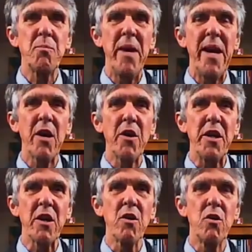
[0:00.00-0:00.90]
mayor
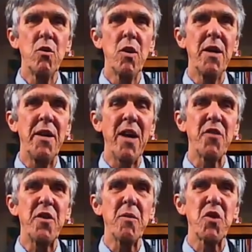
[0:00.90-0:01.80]
here, who
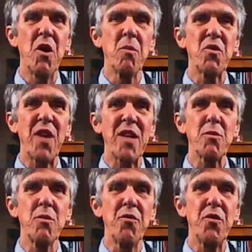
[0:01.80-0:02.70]
announced he was
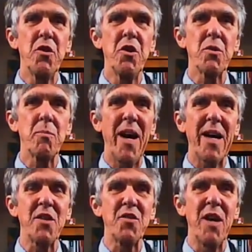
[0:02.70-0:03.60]
homosexual a few years
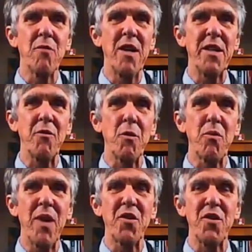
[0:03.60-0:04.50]
back, is now running for
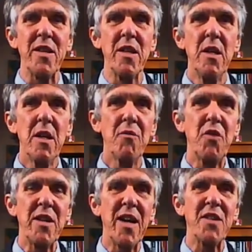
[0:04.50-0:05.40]
president of
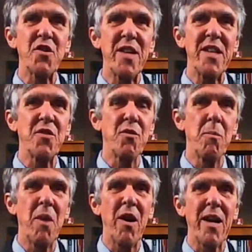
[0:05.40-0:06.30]
the United States of
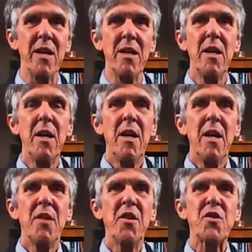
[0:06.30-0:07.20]
America.
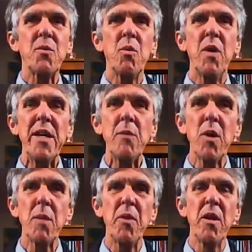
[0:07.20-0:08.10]
He
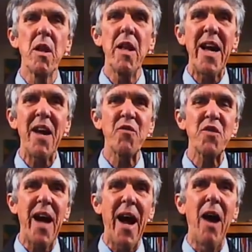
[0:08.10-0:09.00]
would have been
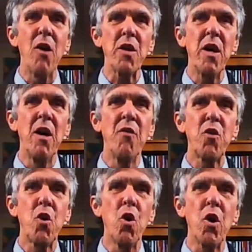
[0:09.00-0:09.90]
laughed out
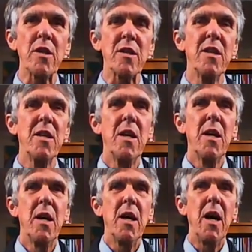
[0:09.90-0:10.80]
of court,
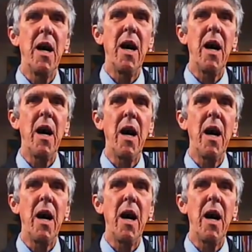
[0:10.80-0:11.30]
but